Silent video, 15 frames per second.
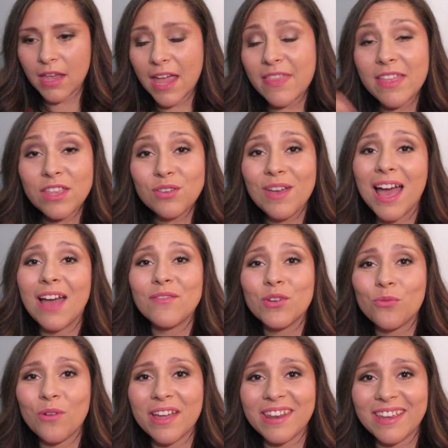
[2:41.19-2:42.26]
And then you have
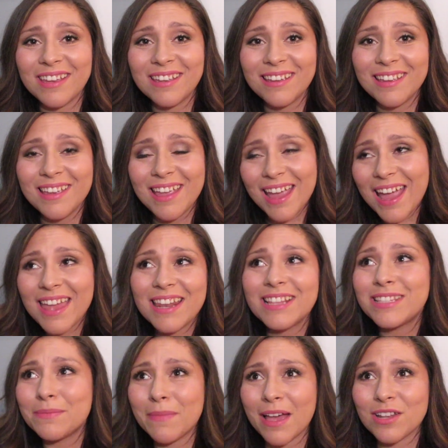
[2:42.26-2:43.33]
your wedding, and
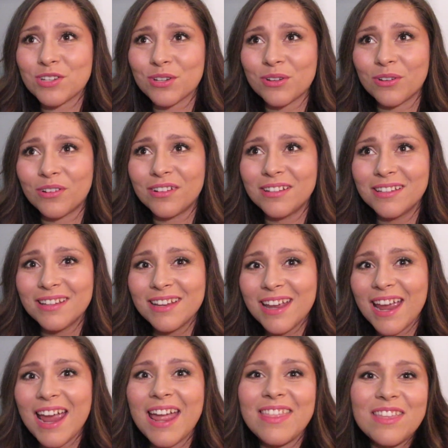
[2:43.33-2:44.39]
it's magical,
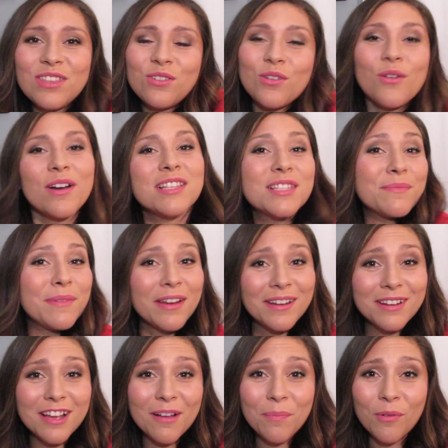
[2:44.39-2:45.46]
and then you go as a
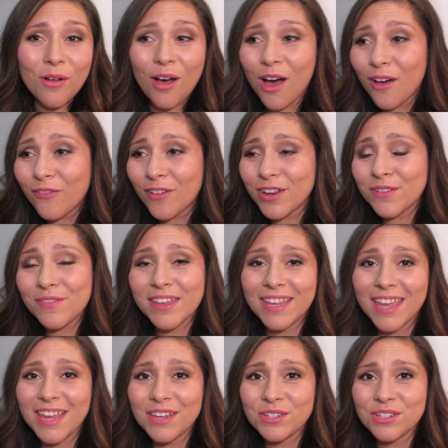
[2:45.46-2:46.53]
married couple off on a
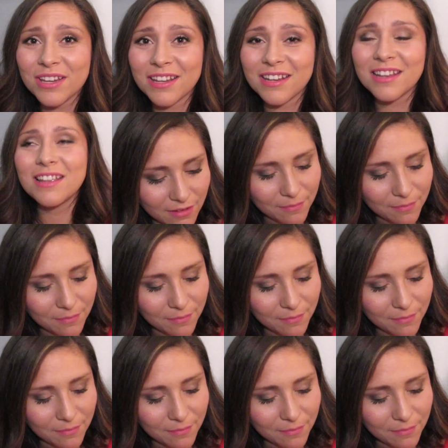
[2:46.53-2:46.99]
vacation.